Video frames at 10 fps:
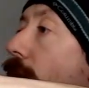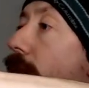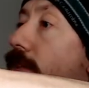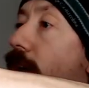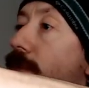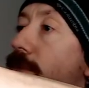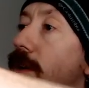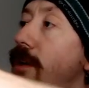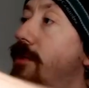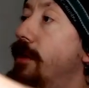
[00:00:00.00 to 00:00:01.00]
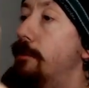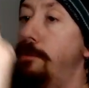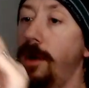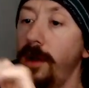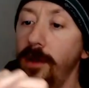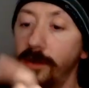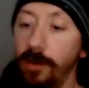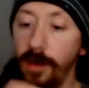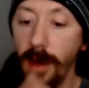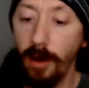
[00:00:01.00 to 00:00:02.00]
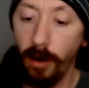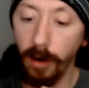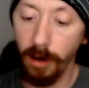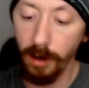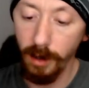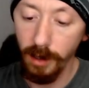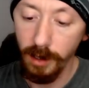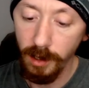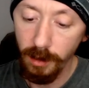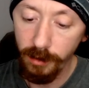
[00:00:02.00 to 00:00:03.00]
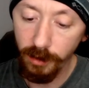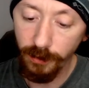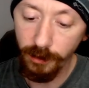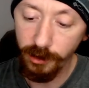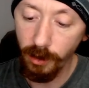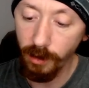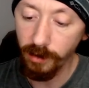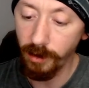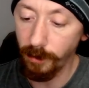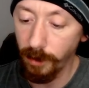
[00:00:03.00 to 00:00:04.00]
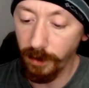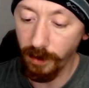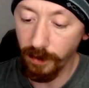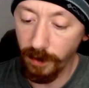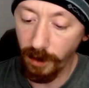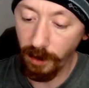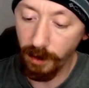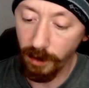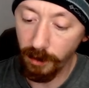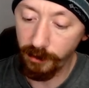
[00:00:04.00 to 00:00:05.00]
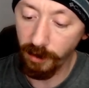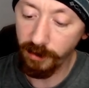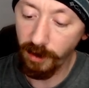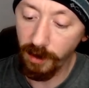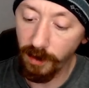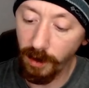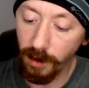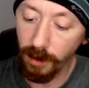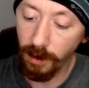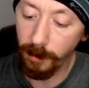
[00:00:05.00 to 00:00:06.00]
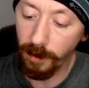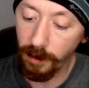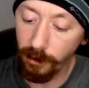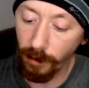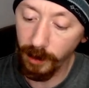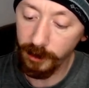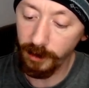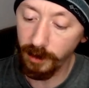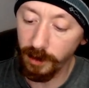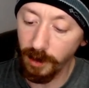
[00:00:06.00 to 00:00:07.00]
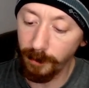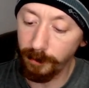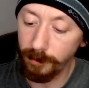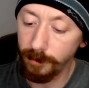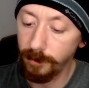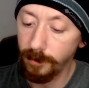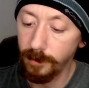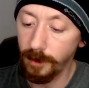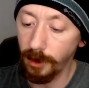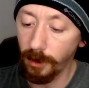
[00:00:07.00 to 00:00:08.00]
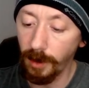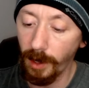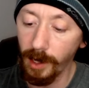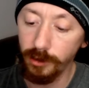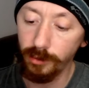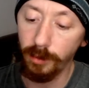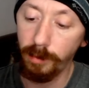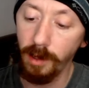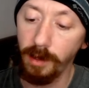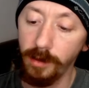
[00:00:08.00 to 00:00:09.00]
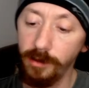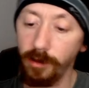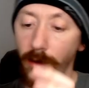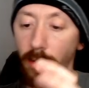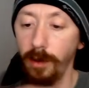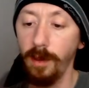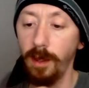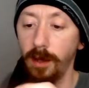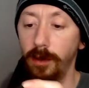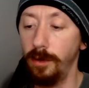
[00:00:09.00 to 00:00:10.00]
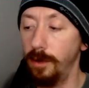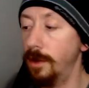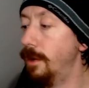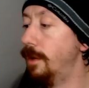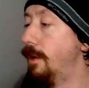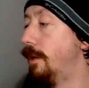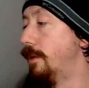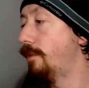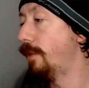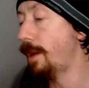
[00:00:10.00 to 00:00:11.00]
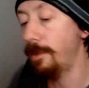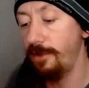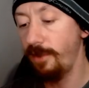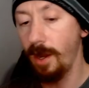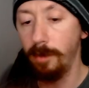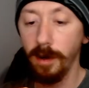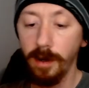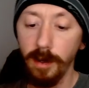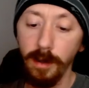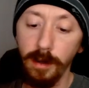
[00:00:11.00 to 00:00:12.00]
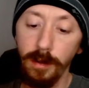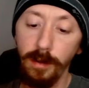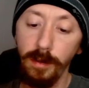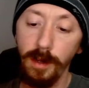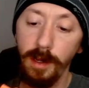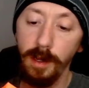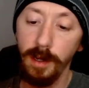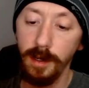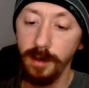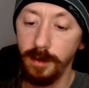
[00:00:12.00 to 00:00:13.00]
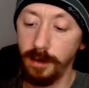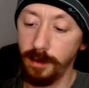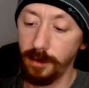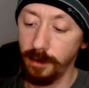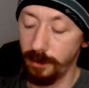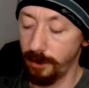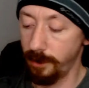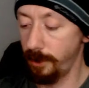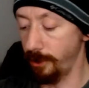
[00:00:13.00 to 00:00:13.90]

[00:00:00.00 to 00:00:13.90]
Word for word: it does have these buttons that are... just for show, because I don't really think they adjust anything. I mean, they do actually come, they are actual buttons, so they're holding like a little flap of fabric to the uh, to the